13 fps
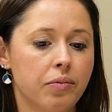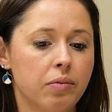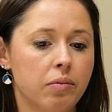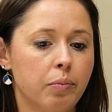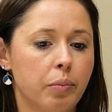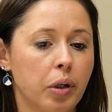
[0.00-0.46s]

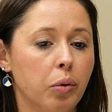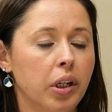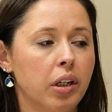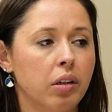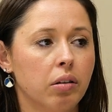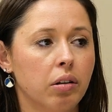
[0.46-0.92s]
But we
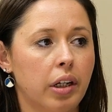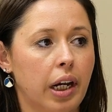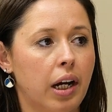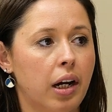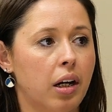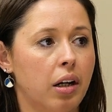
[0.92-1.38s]
can look
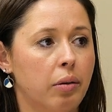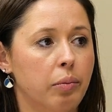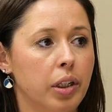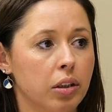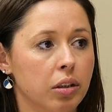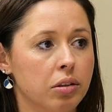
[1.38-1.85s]
at
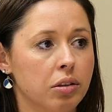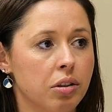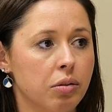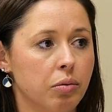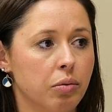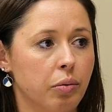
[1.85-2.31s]

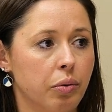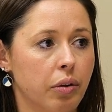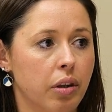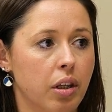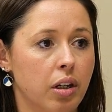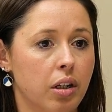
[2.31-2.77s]
mirrors,
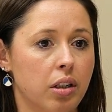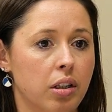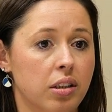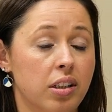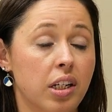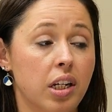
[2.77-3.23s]

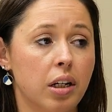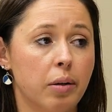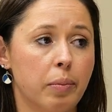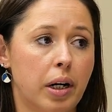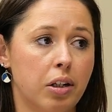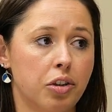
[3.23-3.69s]
the seating
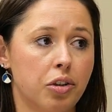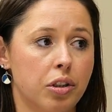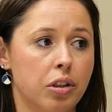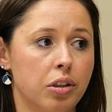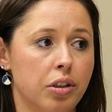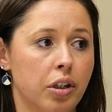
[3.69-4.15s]

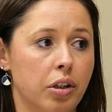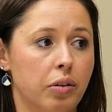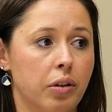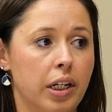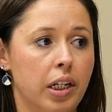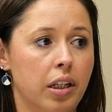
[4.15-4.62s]
posture,
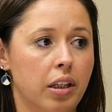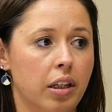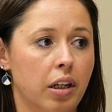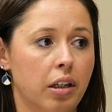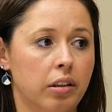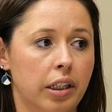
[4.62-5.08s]
so
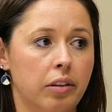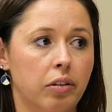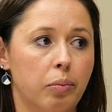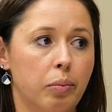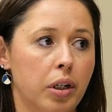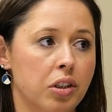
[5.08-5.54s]
anything like
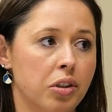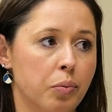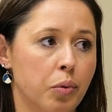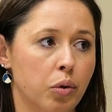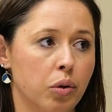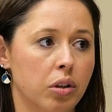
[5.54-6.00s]
lumbar
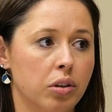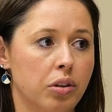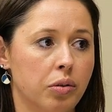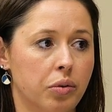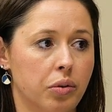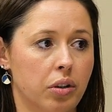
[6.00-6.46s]

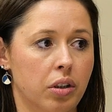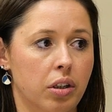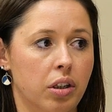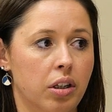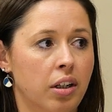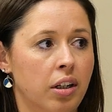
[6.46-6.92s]
supports,
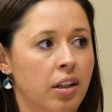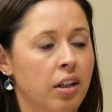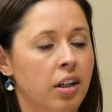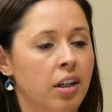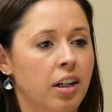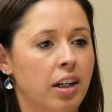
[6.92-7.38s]
or
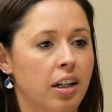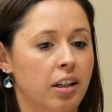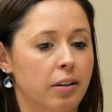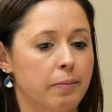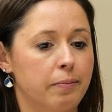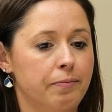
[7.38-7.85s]

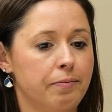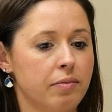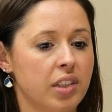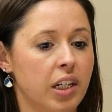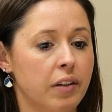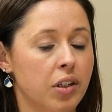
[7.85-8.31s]

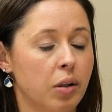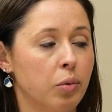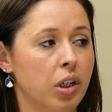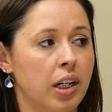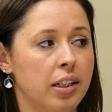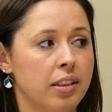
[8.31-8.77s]
if
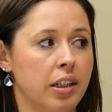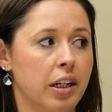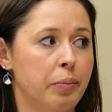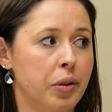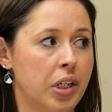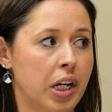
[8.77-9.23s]
someone has an
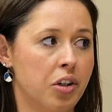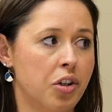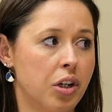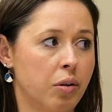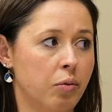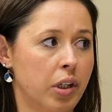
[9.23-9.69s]

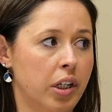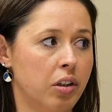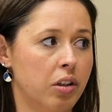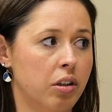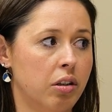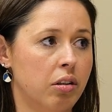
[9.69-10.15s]
amputation, we
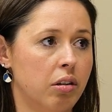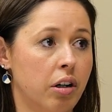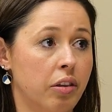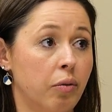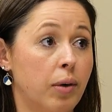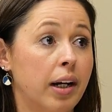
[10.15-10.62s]
can,
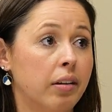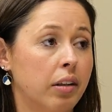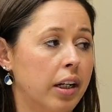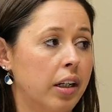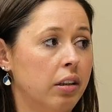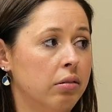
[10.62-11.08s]
on the right
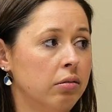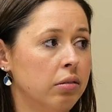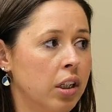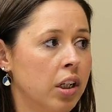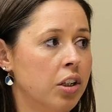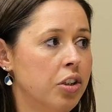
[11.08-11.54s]
leg,
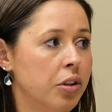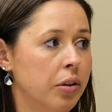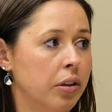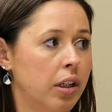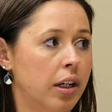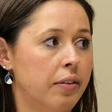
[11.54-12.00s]
do a
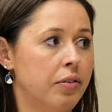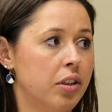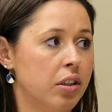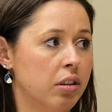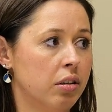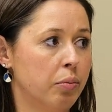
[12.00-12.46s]

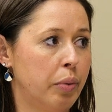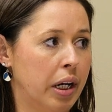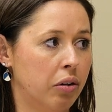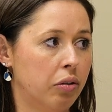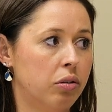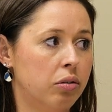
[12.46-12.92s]
left
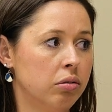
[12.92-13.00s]
pedal.